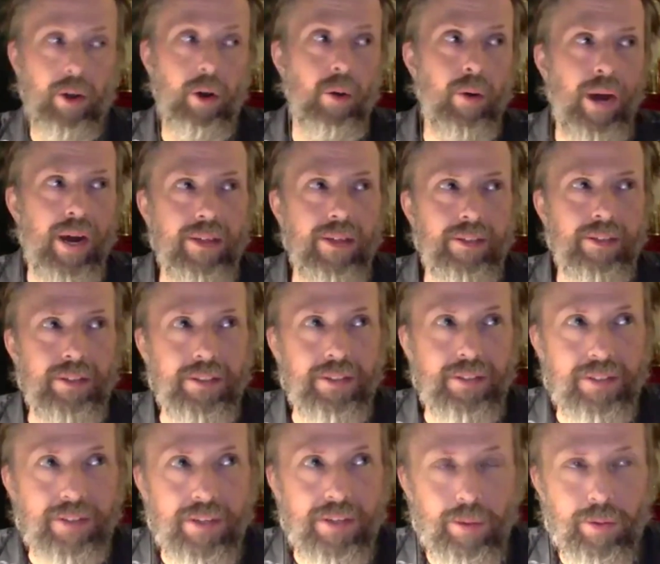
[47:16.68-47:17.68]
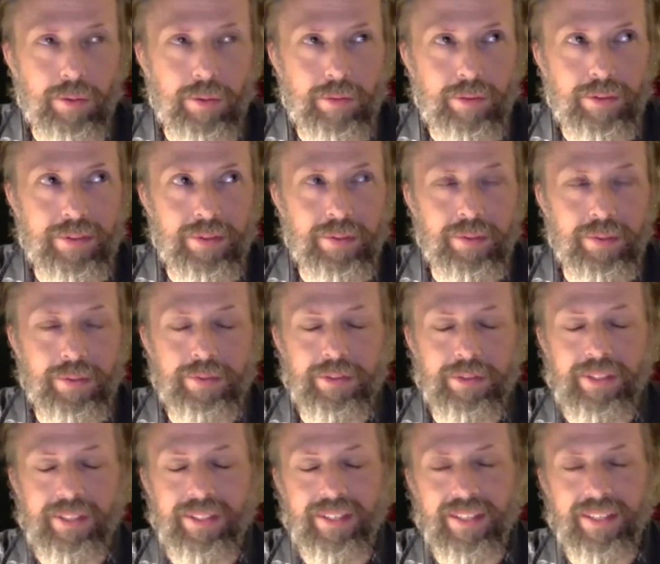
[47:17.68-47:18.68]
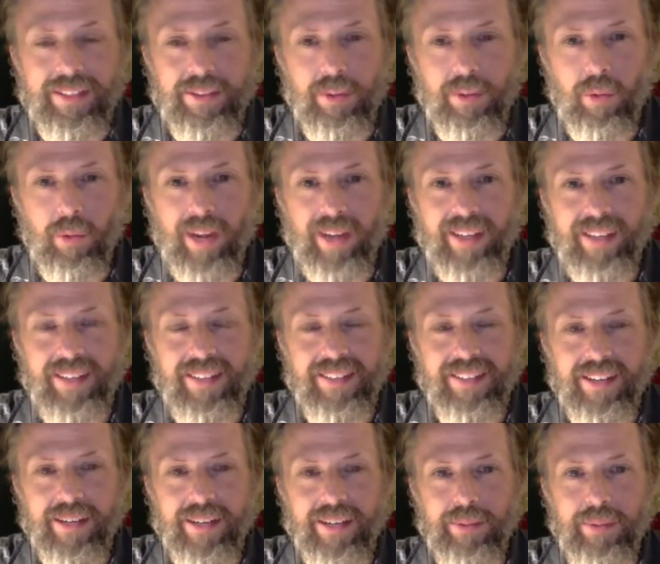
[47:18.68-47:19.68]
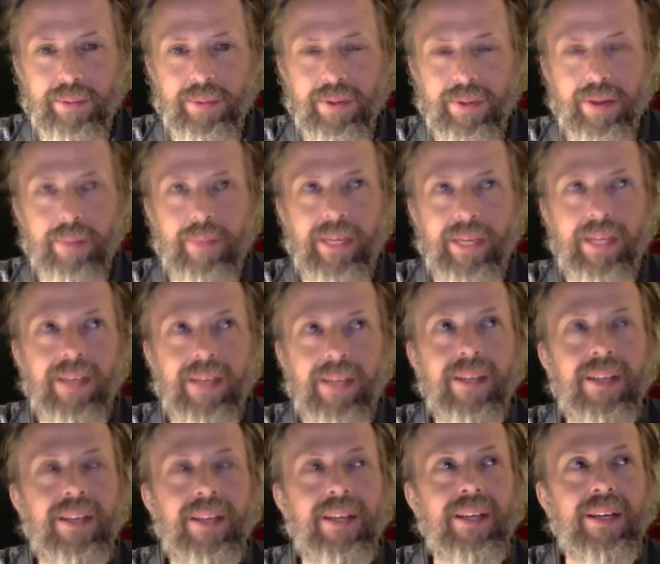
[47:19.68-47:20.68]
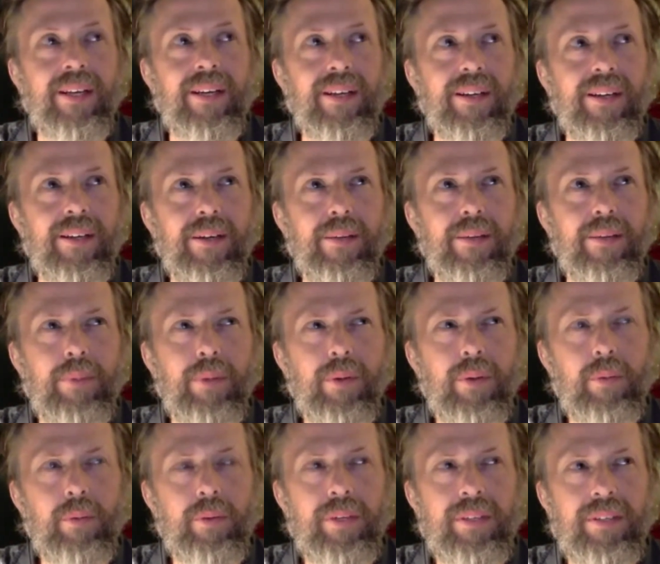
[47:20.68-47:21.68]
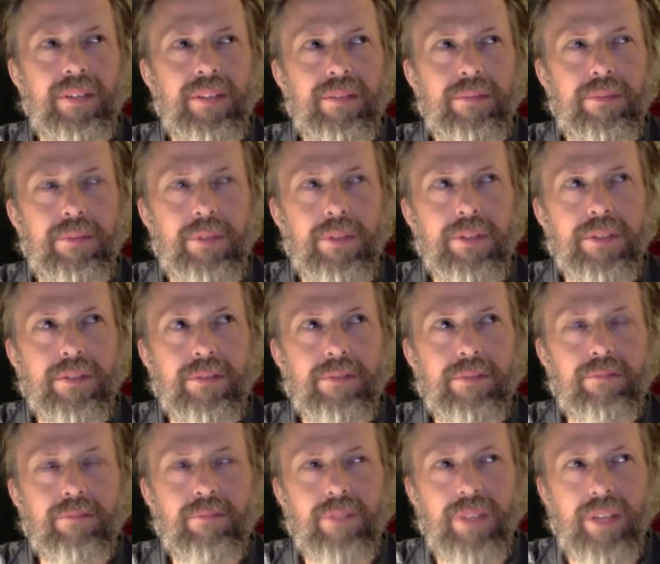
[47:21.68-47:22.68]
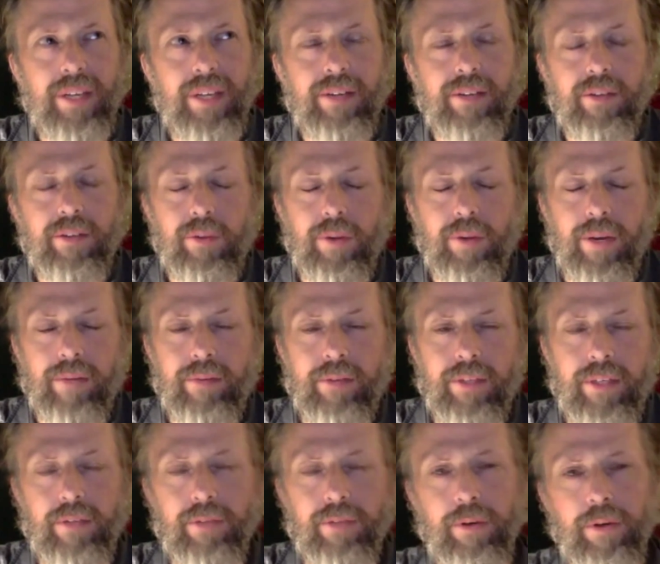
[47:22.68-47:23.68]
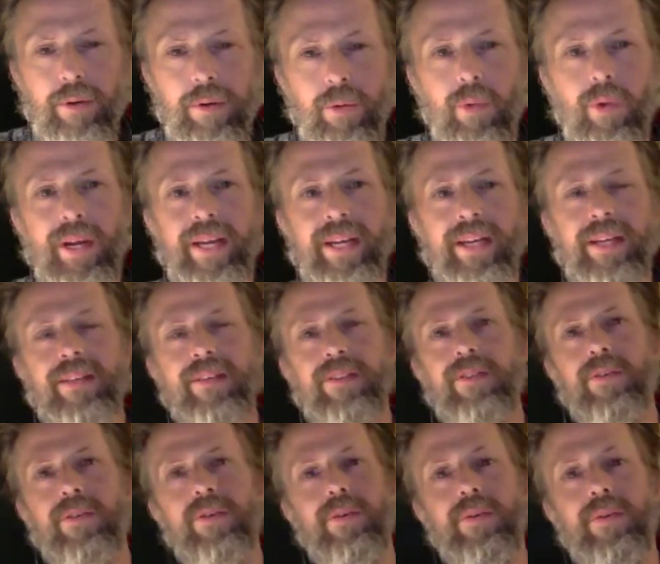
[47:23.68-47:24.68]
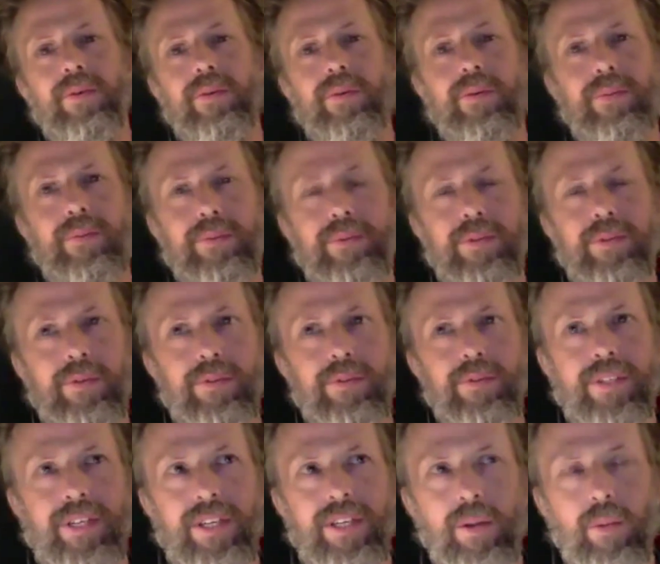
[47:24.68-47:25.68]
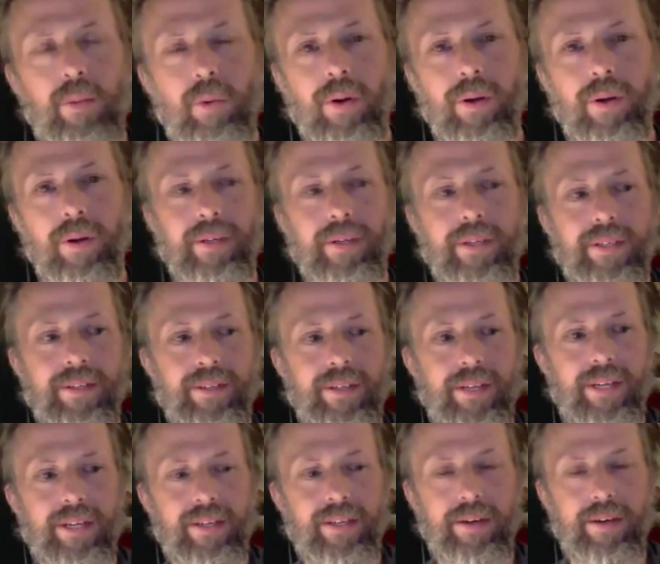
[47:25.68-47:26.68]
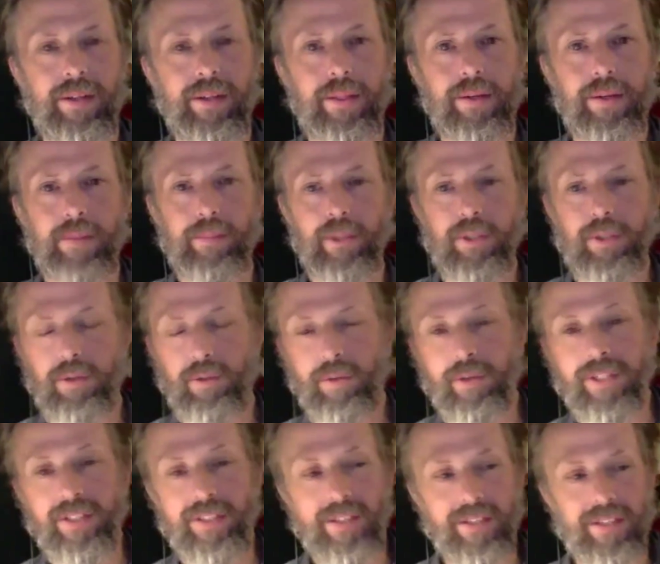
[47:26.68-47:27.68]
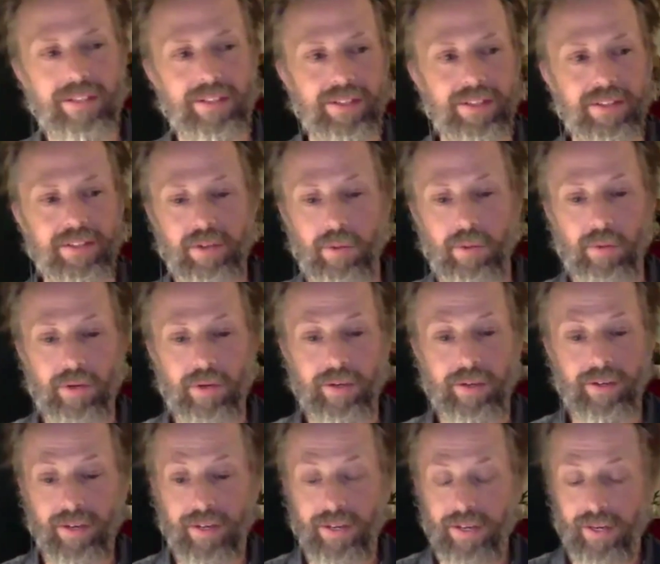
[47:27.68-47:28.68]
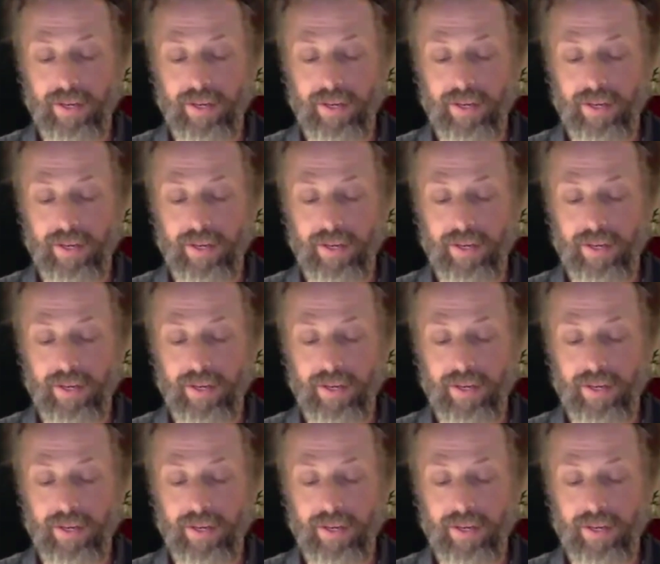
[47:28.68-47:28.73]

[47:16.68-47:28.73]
I know artists are often sort of seen as the wacky types who come in, but we just tend to have a different way to see the world and other opportunities and so